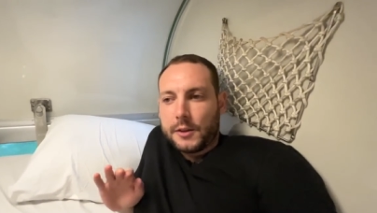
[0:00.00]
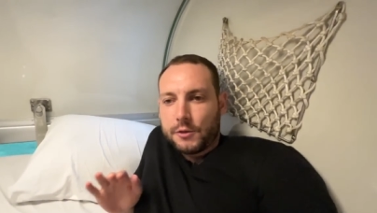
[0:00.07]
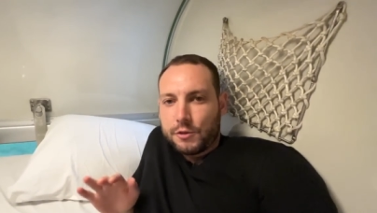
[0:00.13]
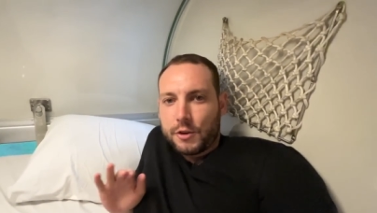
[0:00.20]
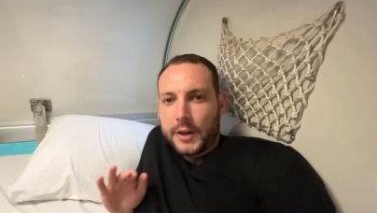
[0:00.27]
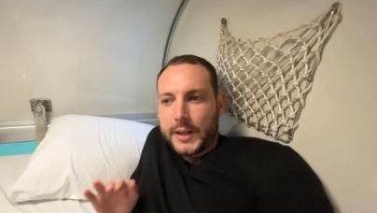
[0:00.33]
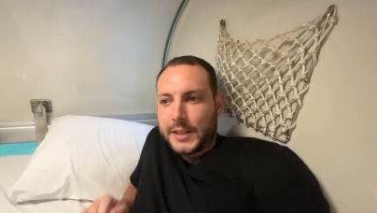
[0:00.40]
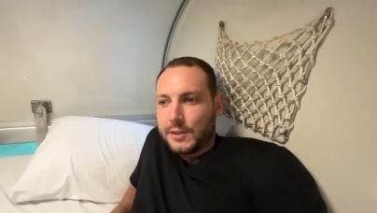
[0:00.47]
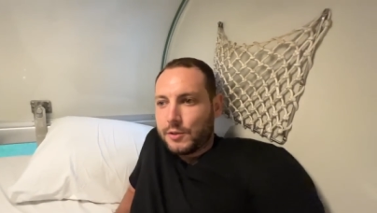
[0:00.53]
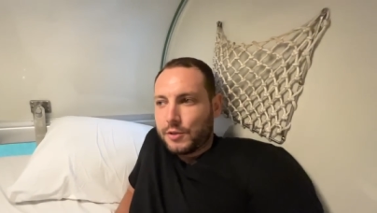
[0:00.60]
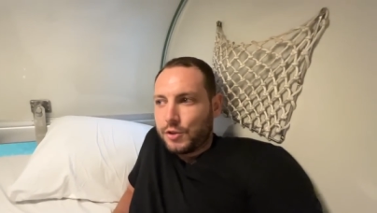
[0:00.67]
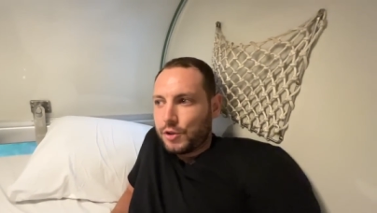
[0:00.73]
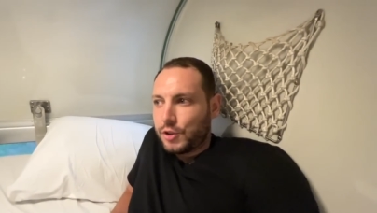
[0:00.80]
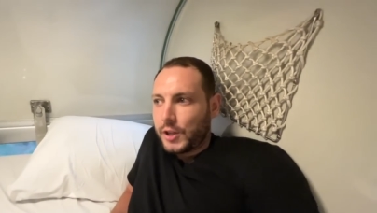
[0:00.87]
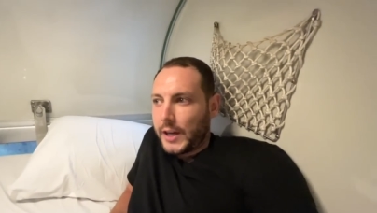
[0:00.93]
The train does
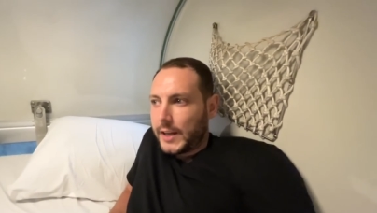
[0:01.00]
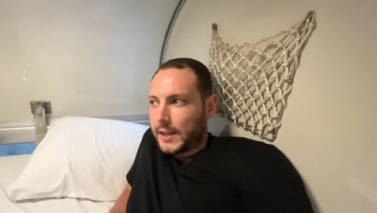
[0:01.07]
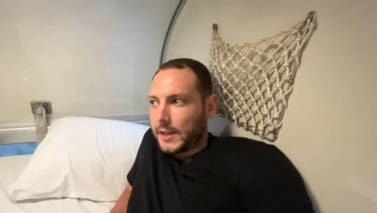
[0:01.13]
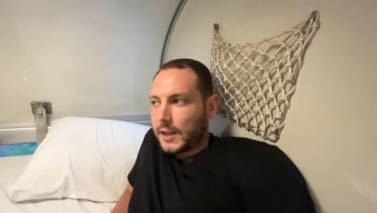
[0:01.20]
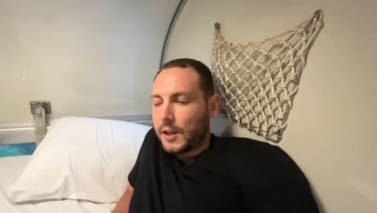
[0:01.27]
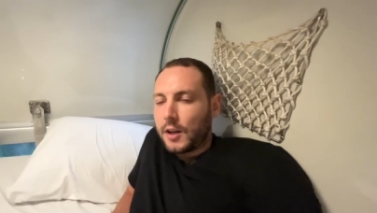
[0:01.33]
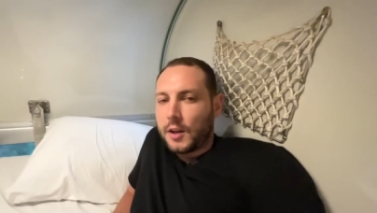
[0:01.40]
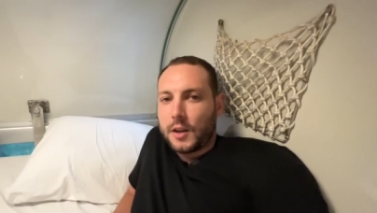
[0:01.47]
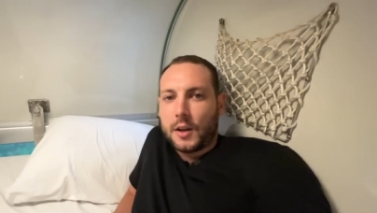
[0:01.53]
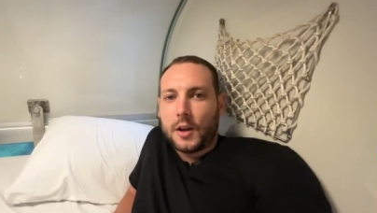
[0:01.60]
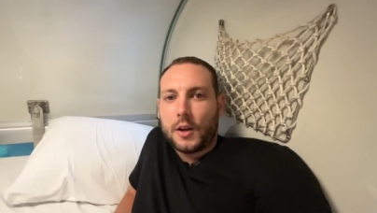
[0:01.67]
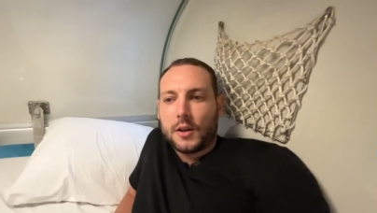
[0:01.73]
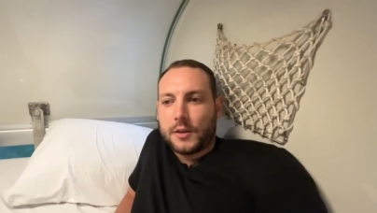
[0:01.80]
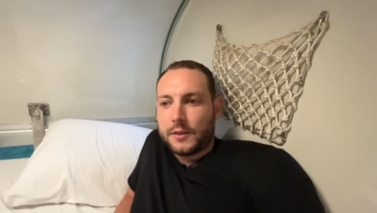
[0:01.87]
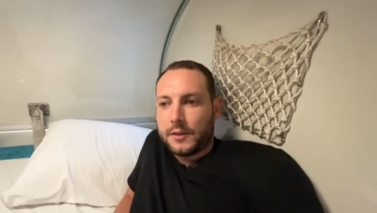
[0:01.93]
shake a
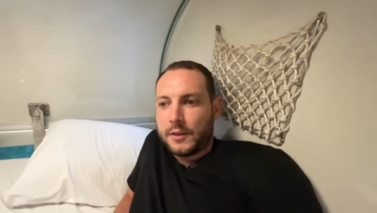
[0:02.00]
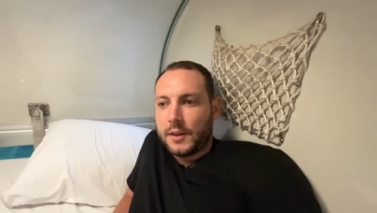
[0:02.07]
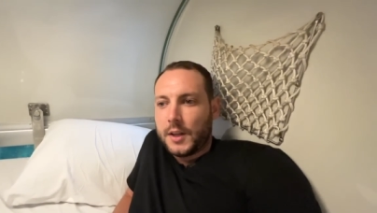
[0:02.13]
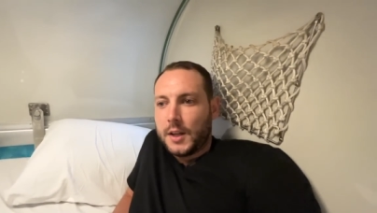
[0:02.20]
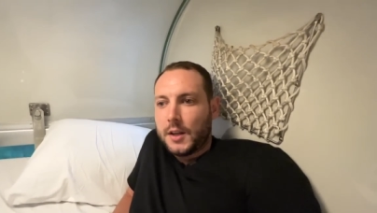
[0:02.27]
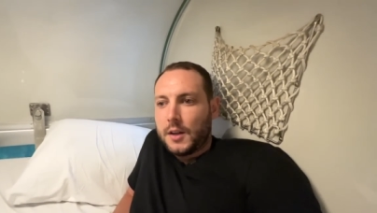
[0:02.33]
lot.